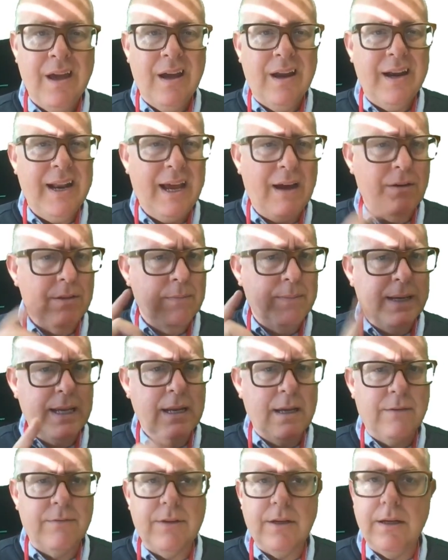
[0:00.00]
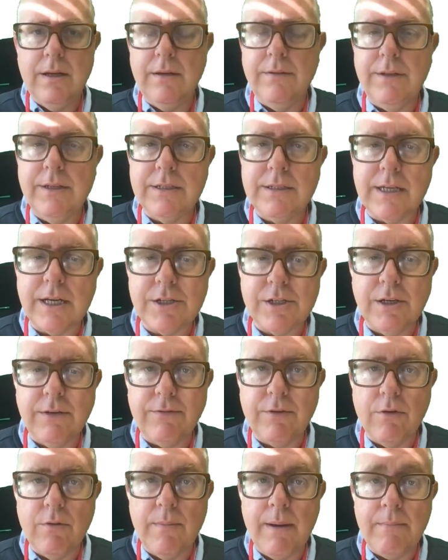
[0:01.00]
Now, at the beginning of the session,
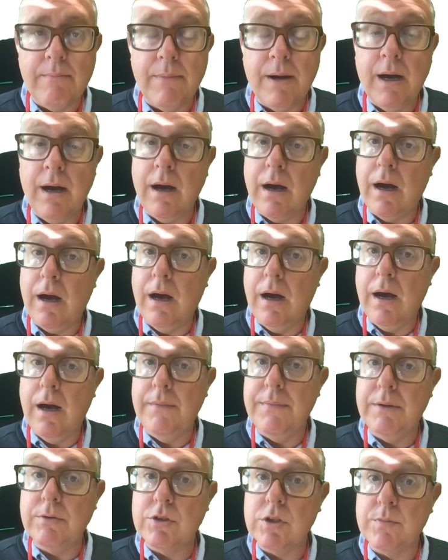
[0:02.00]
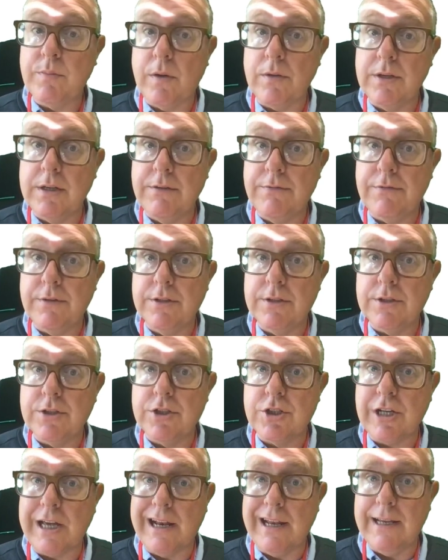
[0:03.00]
if you remember, there was a Spot the Difference
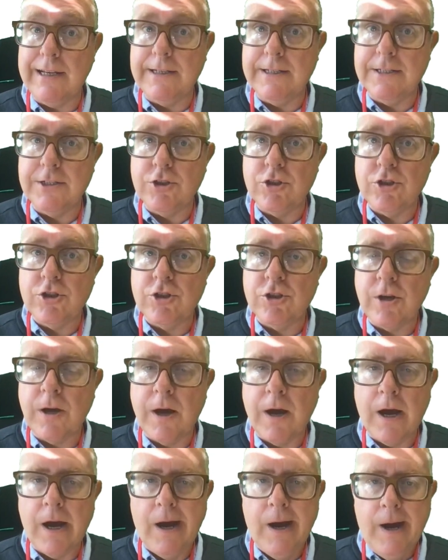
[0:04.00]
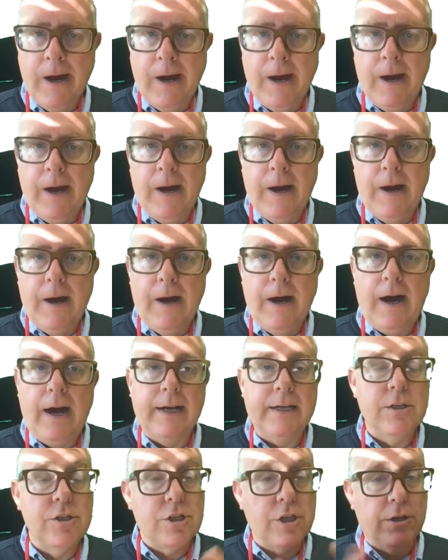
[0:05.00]
challenge. I
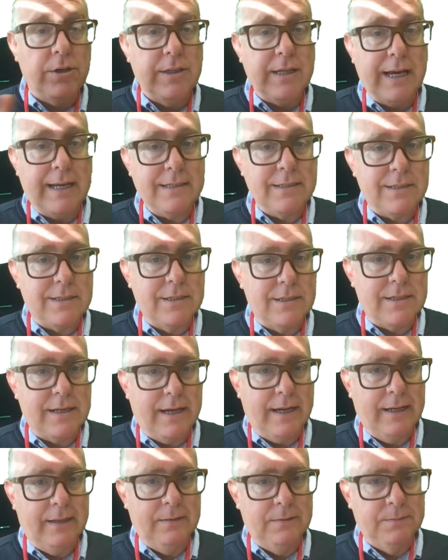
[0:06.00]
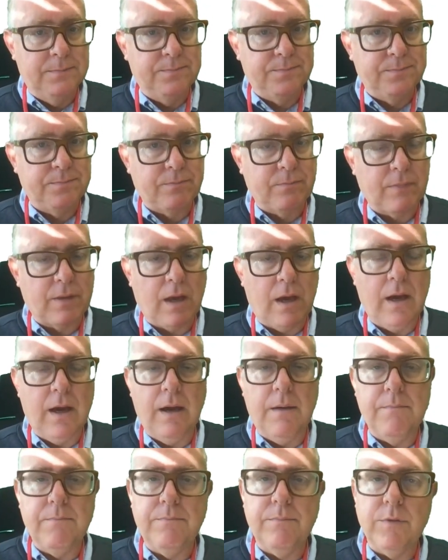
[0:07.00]
can show you the answers now.
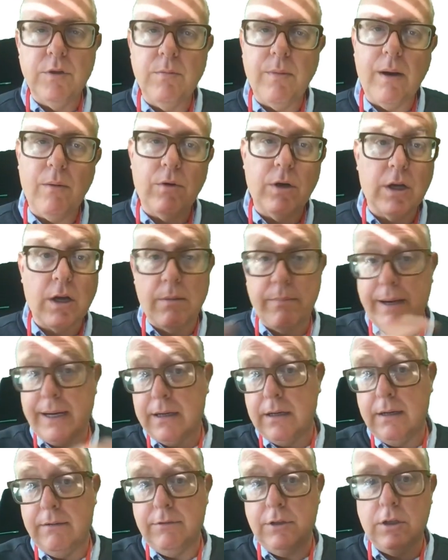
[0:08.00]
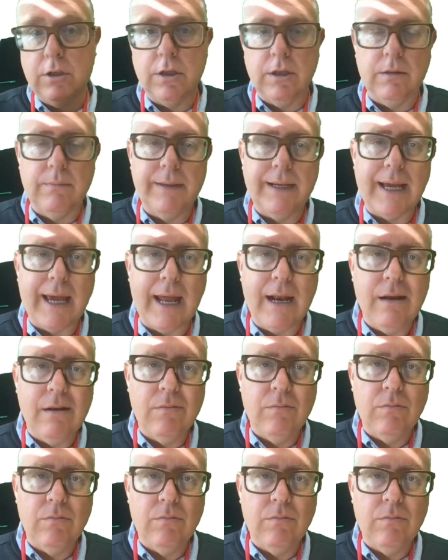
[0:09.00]
You might want to go back and have a look at them again,